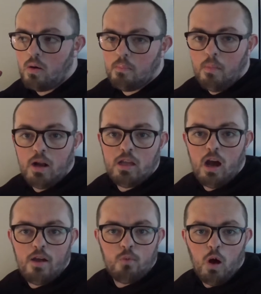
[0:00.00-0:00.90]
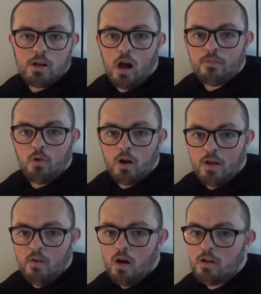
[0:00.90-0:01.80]
money I've worked hard for and
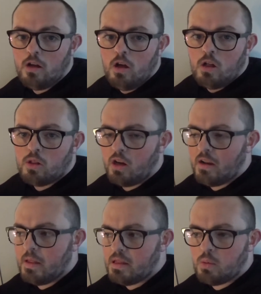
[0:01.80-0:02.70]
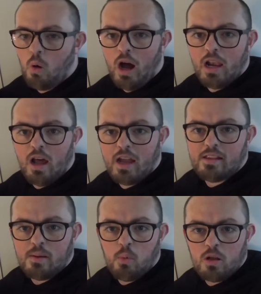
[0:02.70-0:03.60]
I've earned, so kind of this is what I
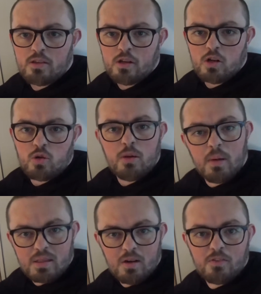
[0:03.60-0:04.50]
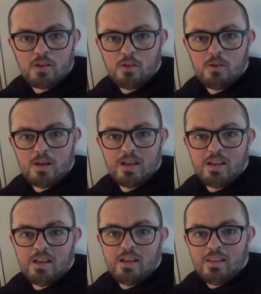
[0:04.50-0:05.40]
liked and wanted to treat myself to
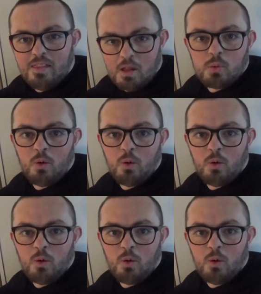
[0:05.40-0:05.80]
this